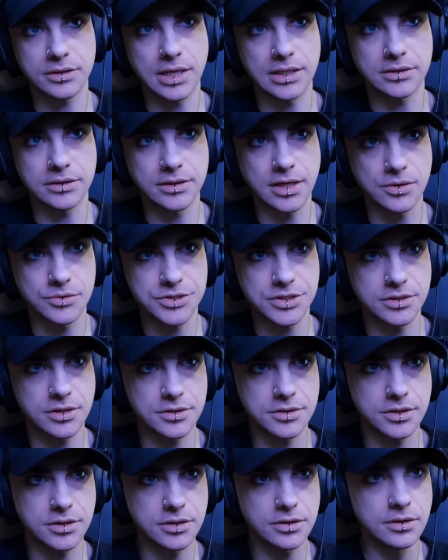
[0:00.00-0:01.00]
that was
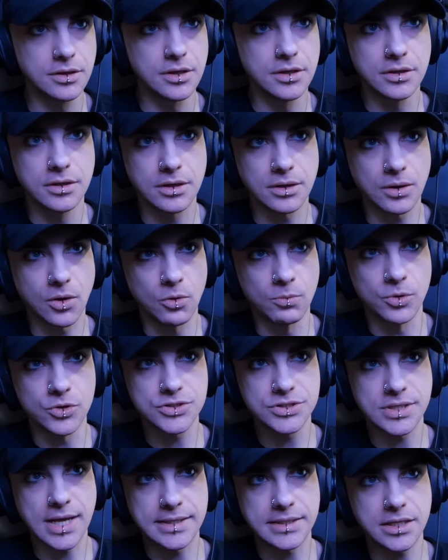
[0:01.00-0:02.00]
another
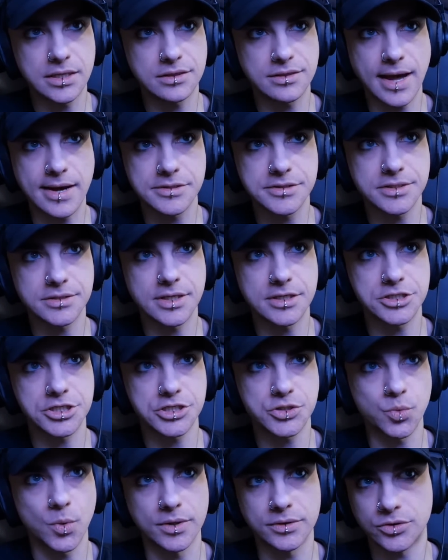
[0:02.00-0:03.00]
almost 90,000 that
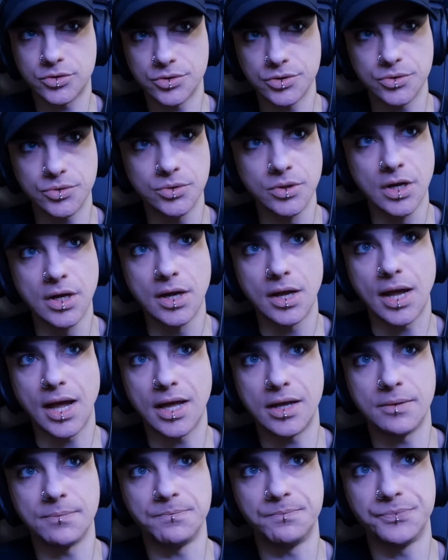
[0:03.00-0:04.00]
just went through,
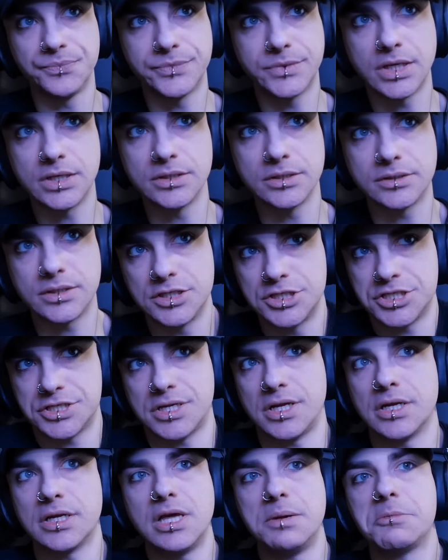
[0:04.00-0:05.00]
and they're just
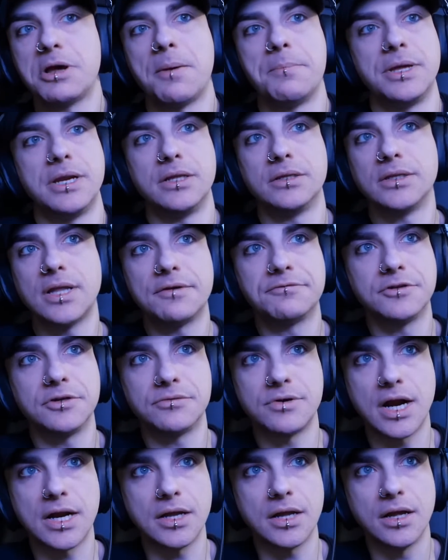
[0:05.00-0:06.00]
going to keep coming in left
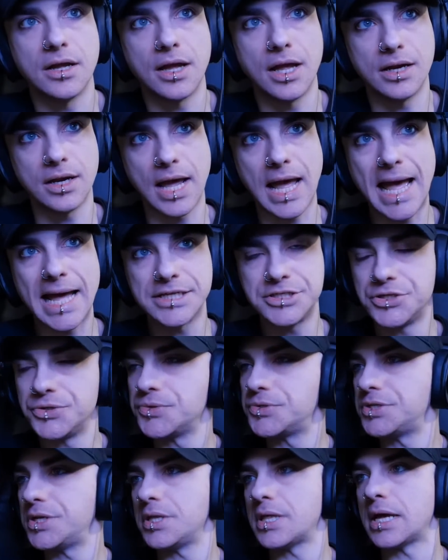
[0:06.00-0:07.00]
and right. And as
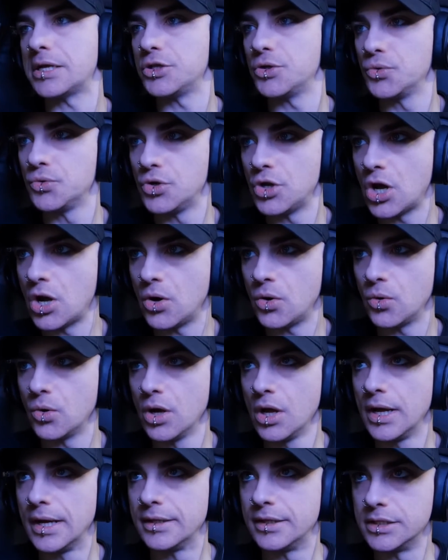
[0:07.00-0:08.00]
you see that, you
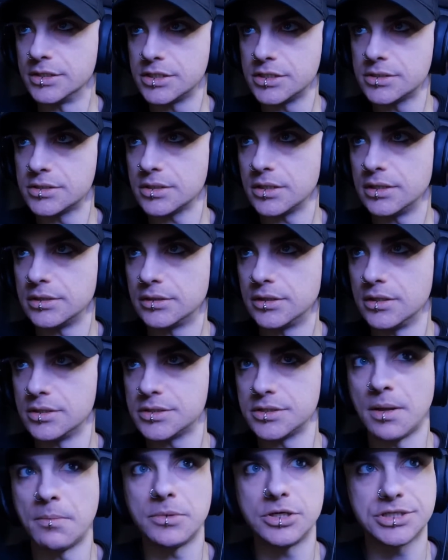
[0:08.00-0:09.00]
know this
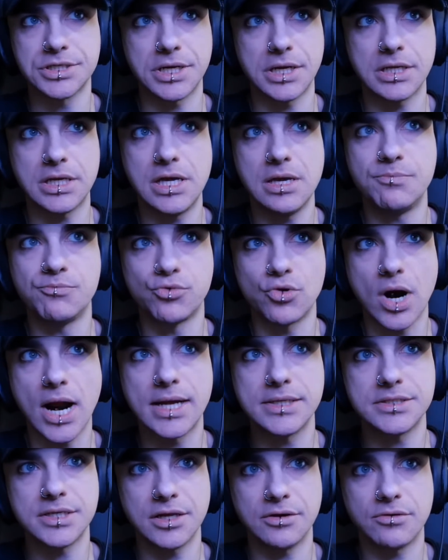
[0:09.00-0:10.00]
number is going to keep
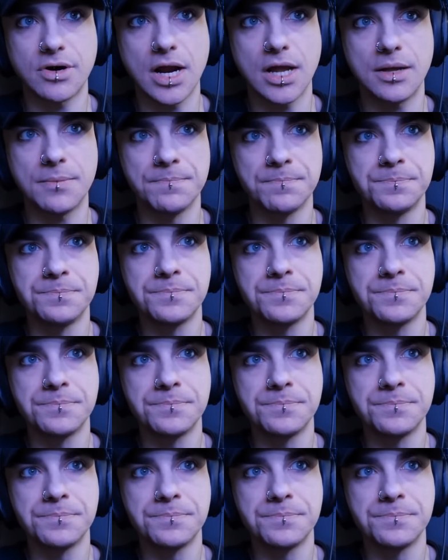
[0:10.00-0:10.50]
rising, right?